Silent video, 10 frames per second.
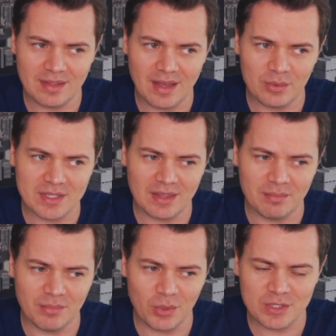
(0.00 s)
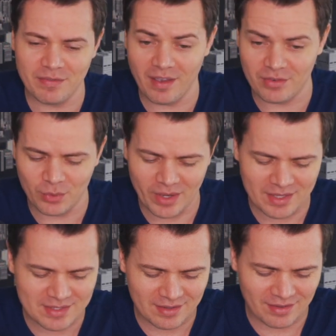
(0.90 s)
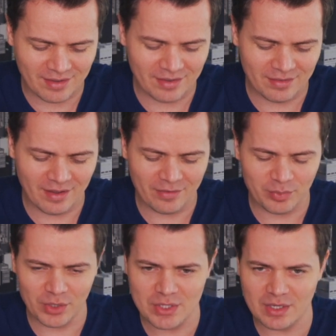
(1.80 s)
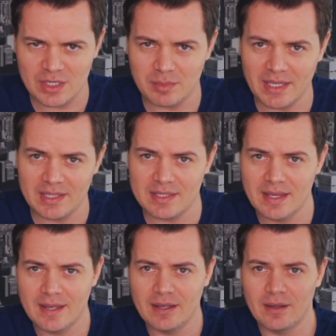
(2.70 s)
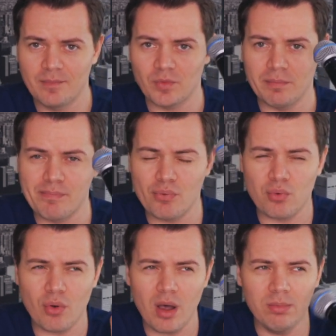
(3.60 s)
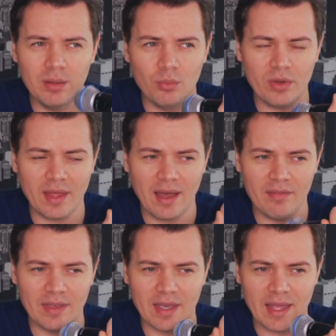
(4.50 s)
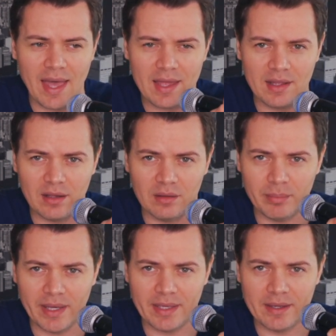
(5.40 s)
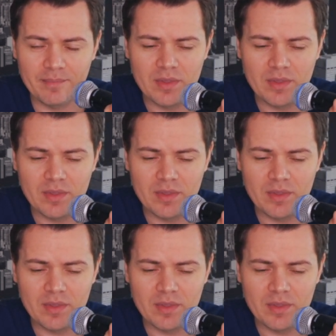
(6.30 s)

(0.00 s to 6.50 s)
would say the most favorite ways of preaching, just because the problem with having a handheld mic